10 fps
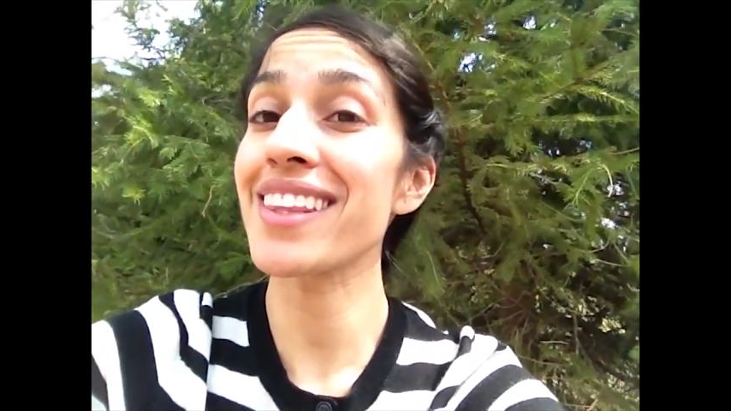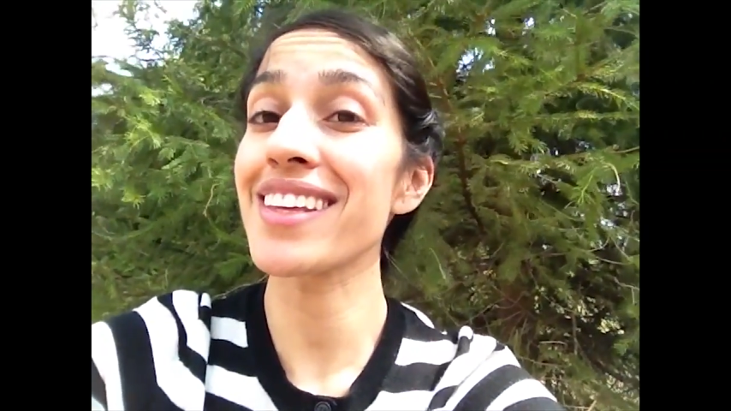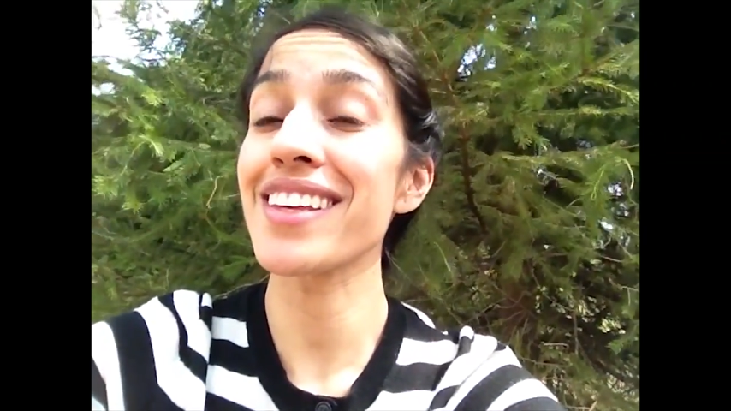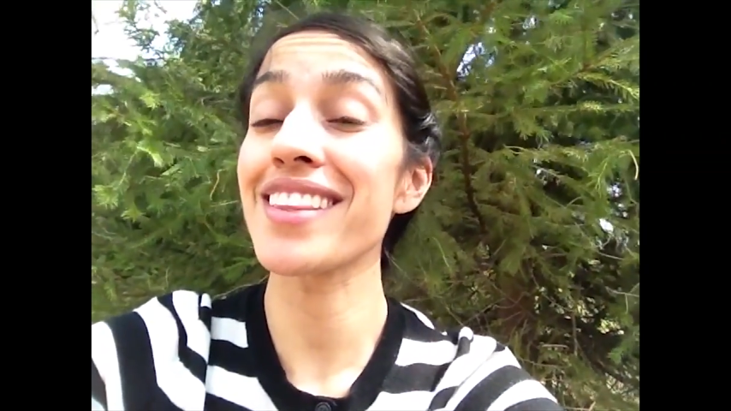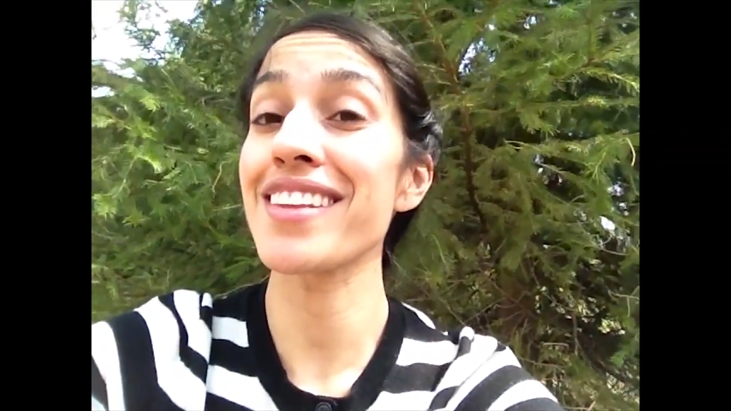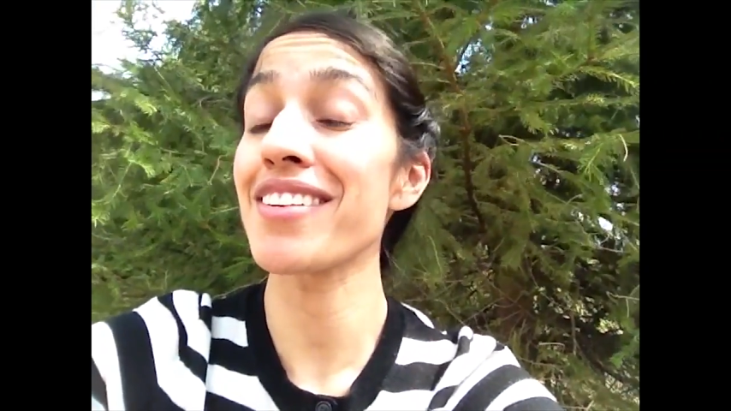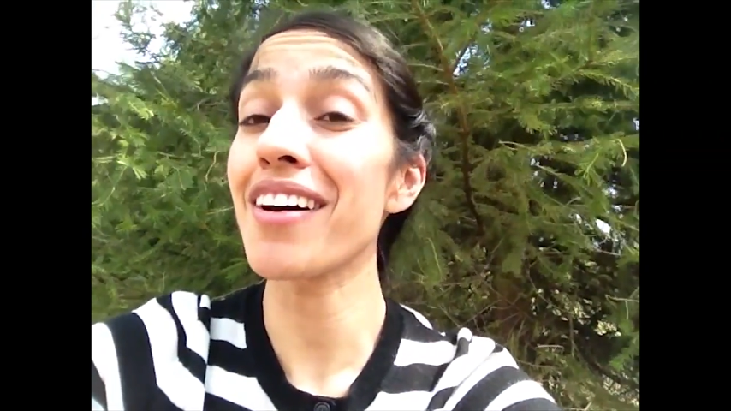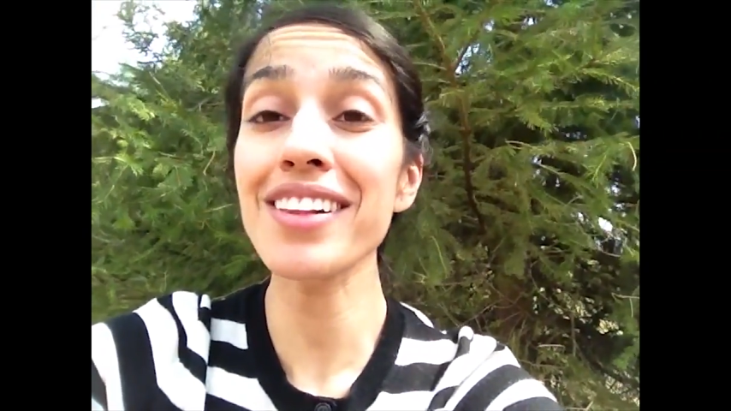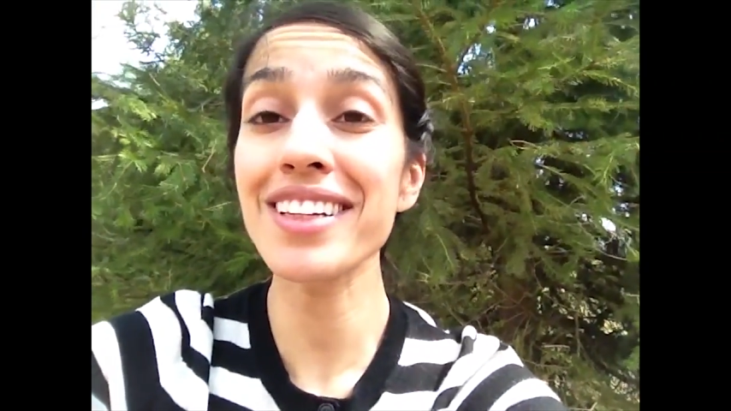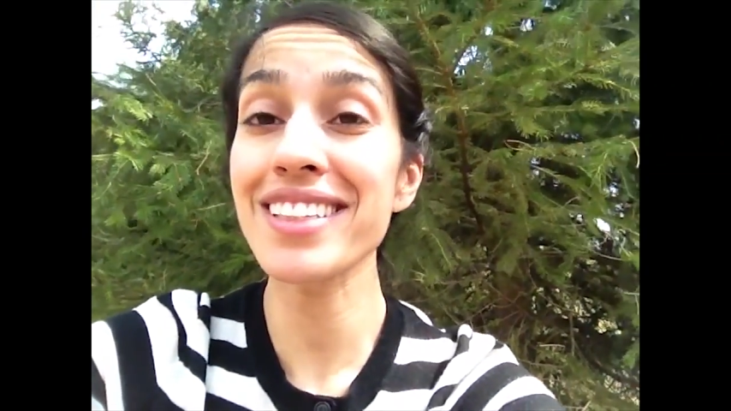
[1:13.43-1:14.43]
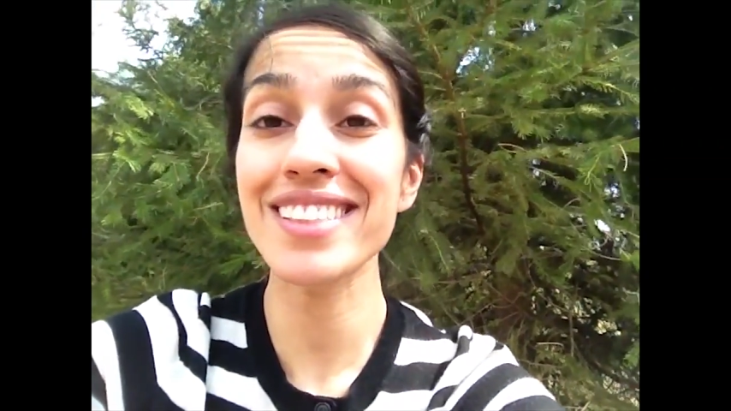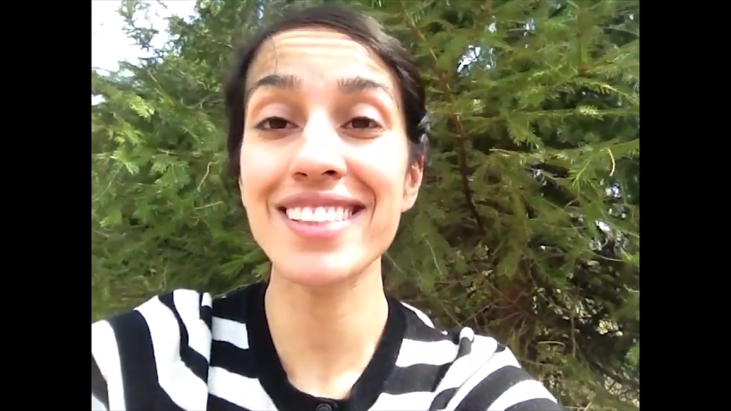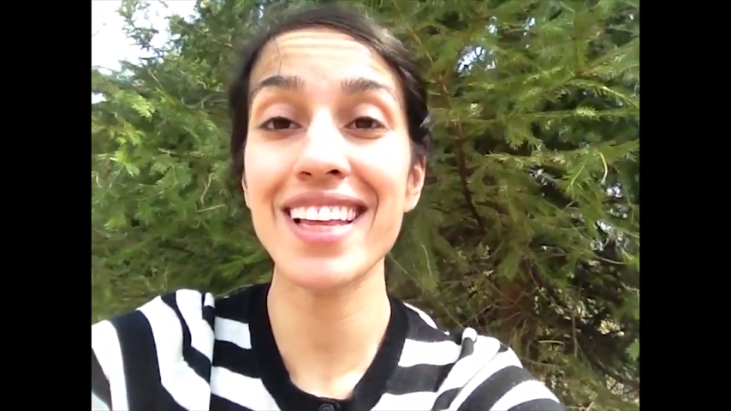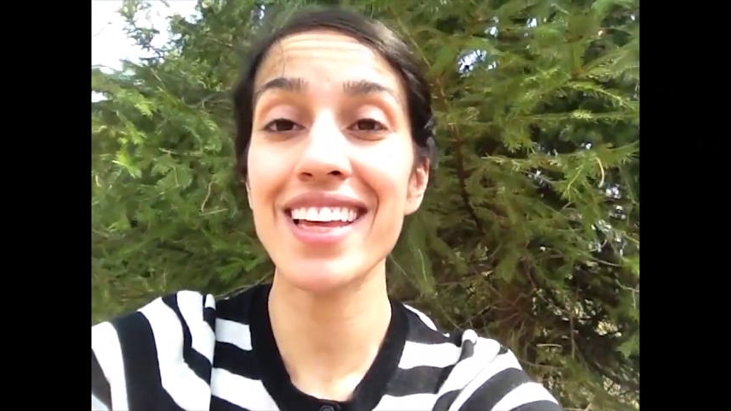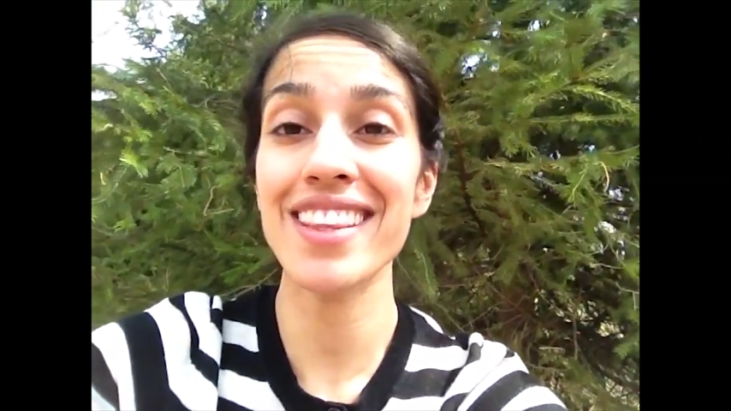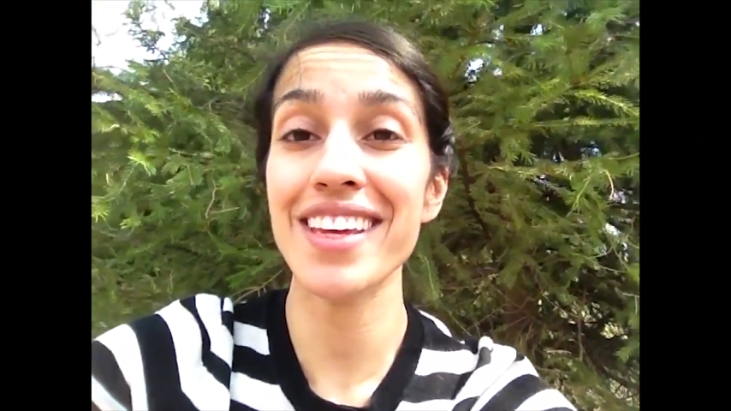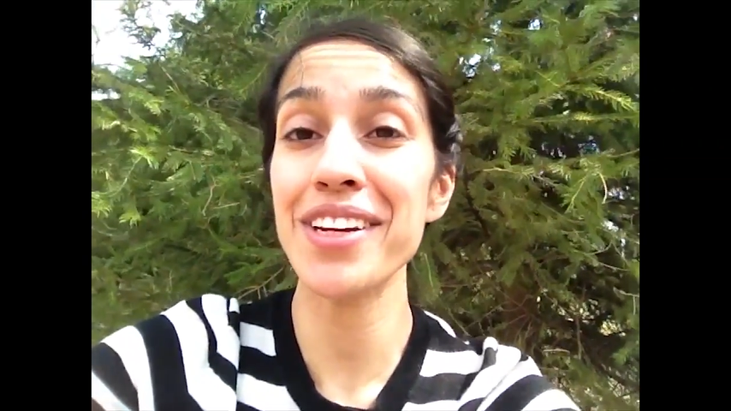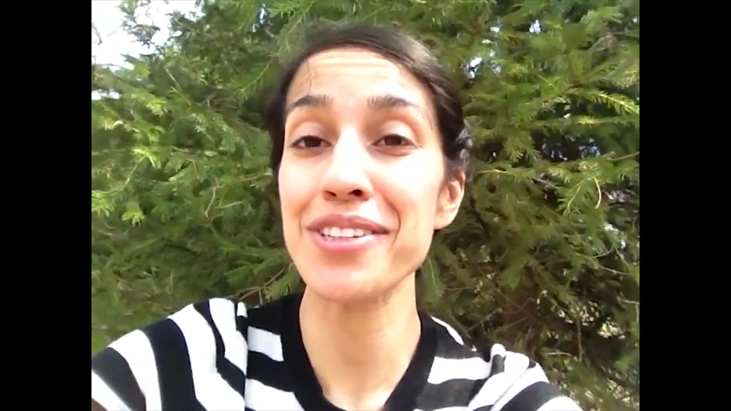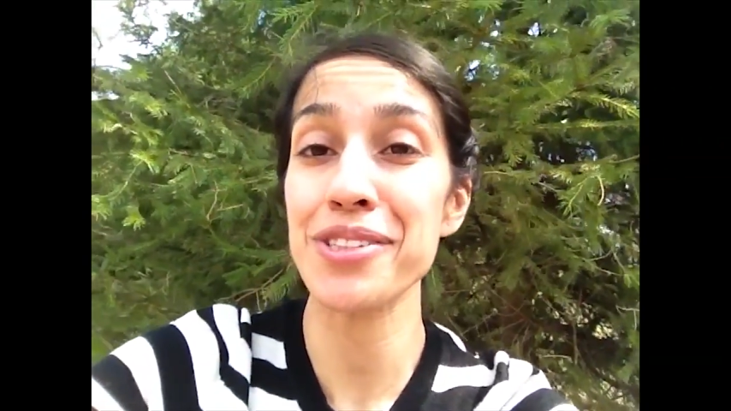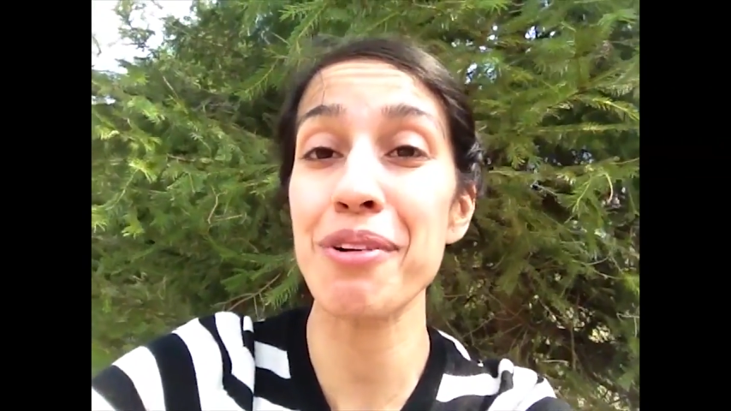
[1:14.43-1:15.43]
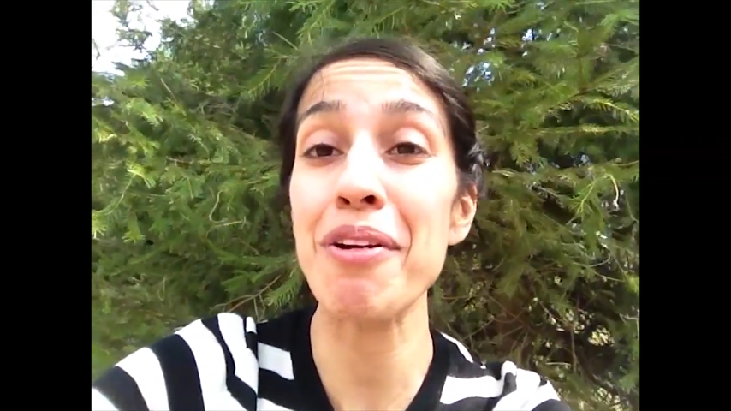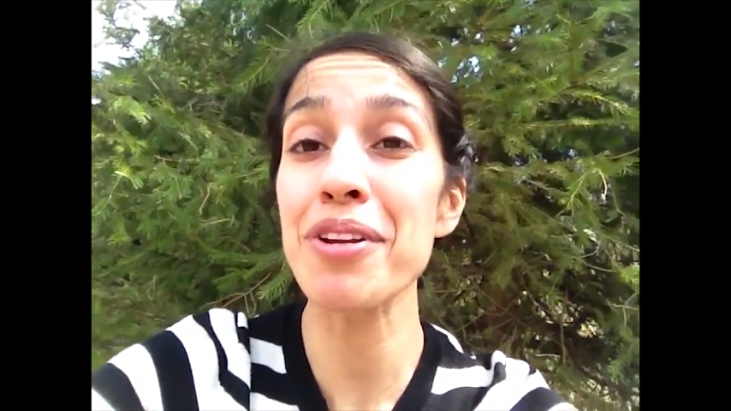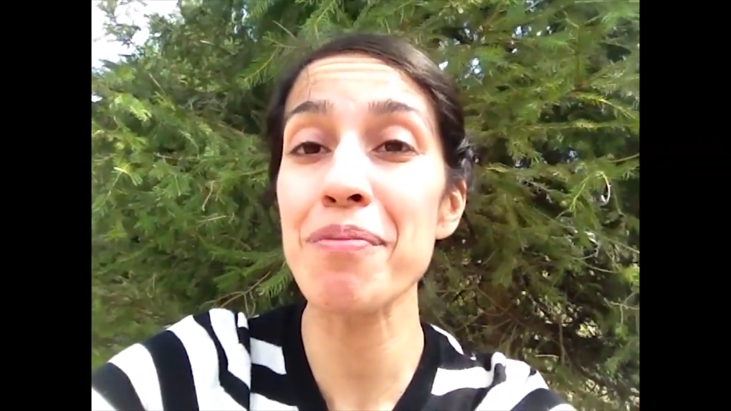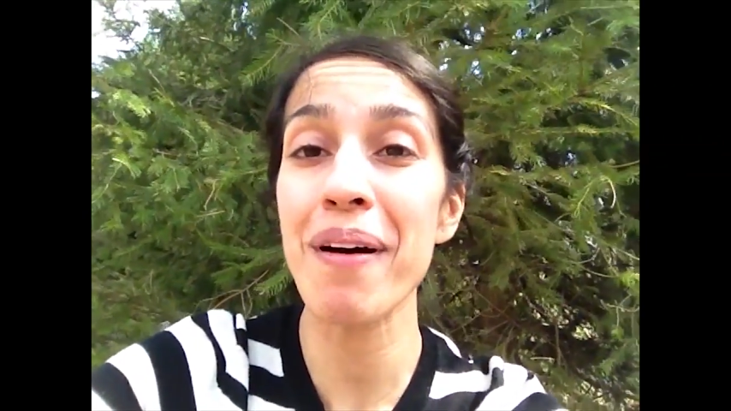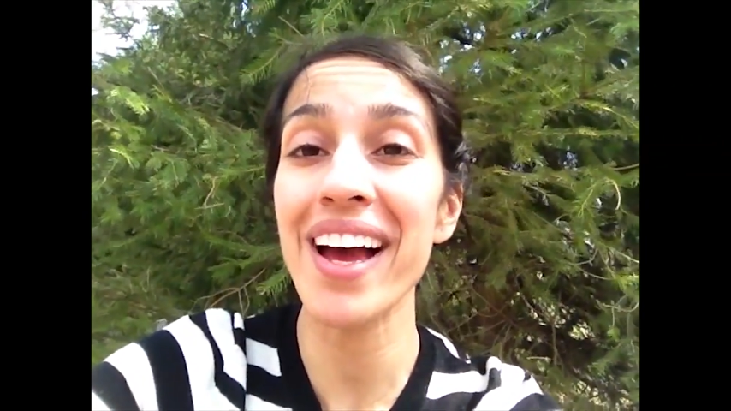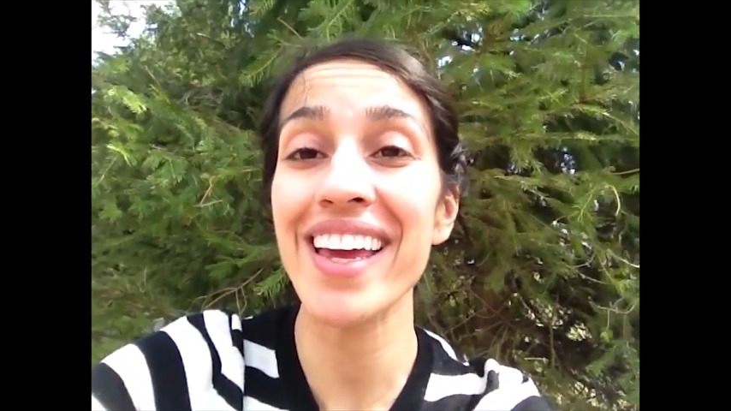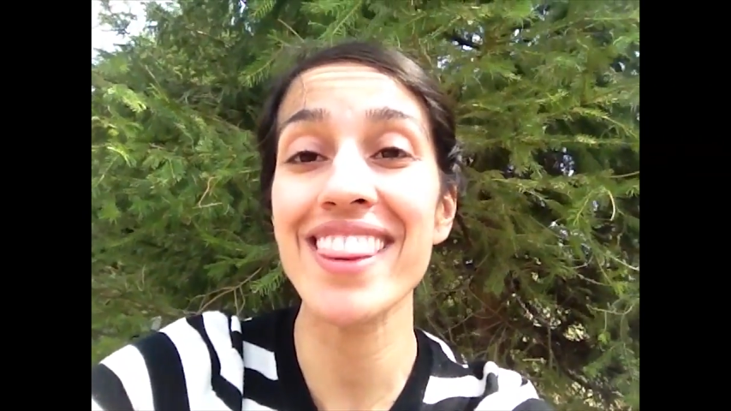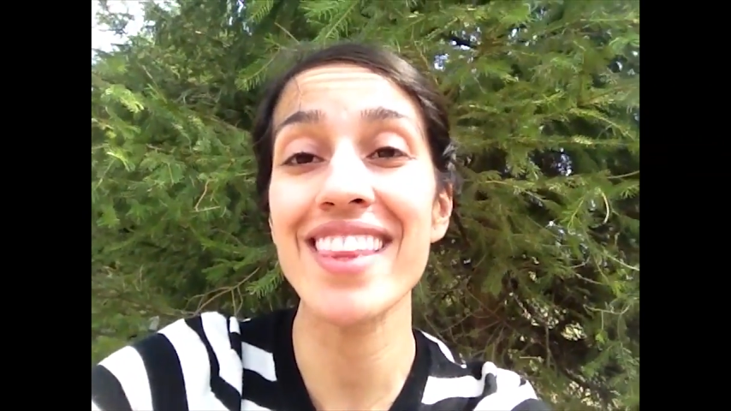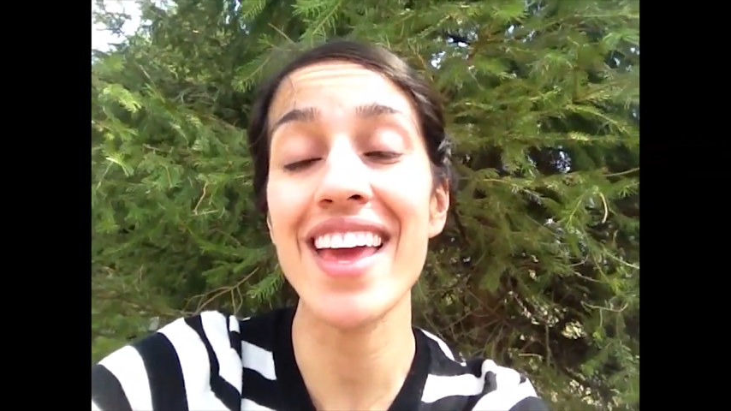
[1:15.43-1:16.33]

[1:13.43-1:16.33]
the knowledge that you're surrounded by,